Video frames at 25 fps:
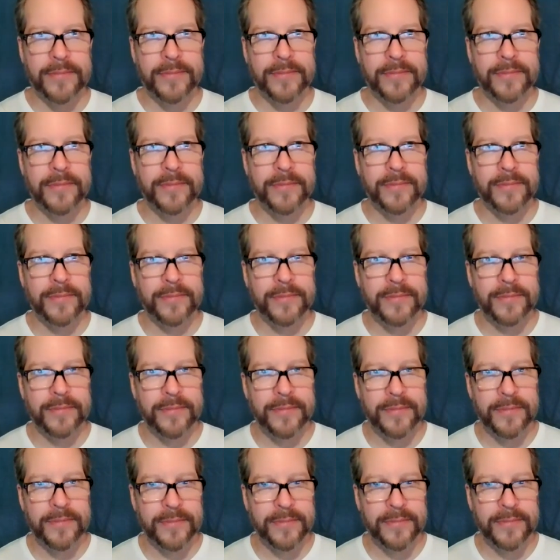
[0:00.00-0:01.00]

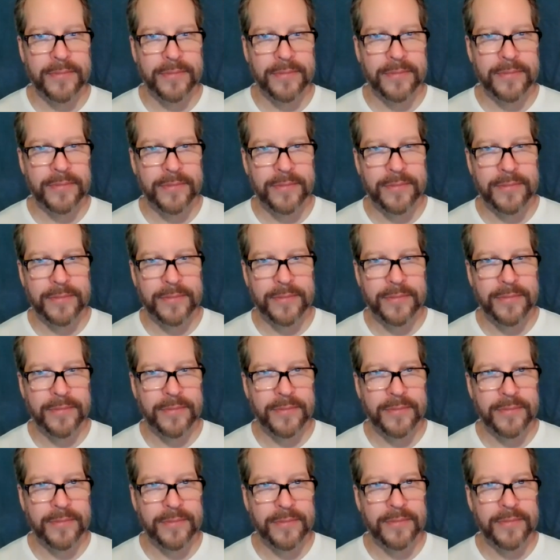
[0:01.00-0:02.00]

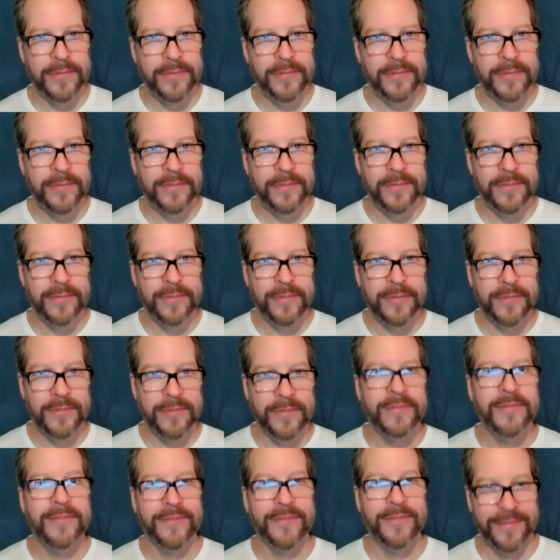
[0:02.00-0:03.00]

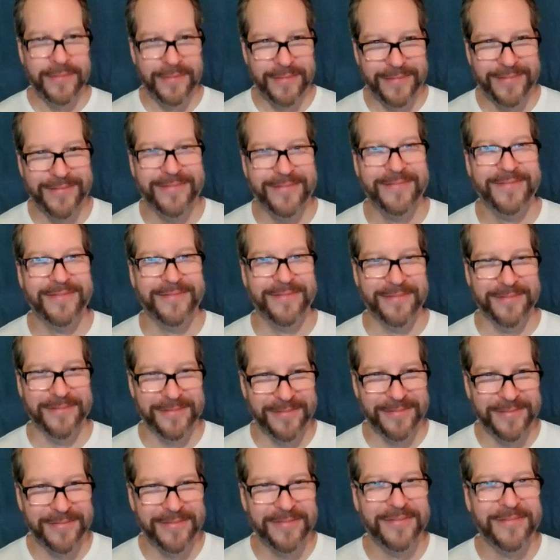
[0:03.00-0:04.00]

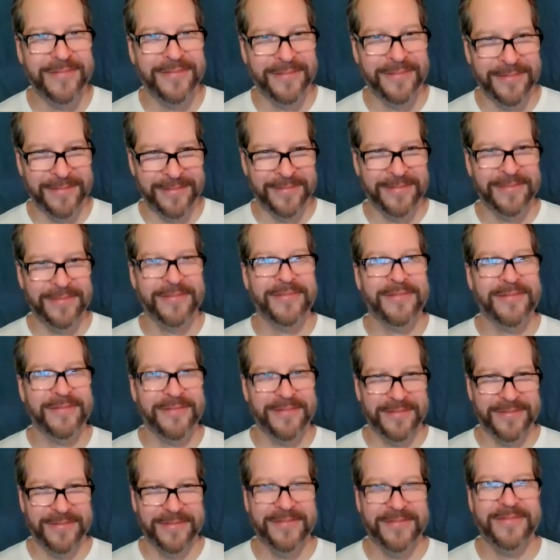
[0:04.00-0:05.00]

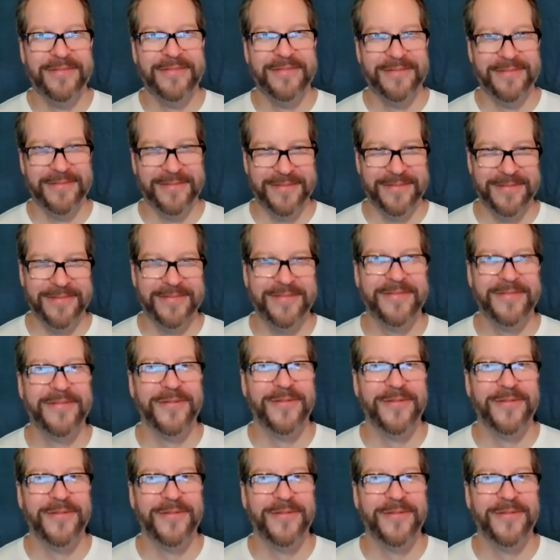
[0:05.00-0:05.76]
This person isn't speaking.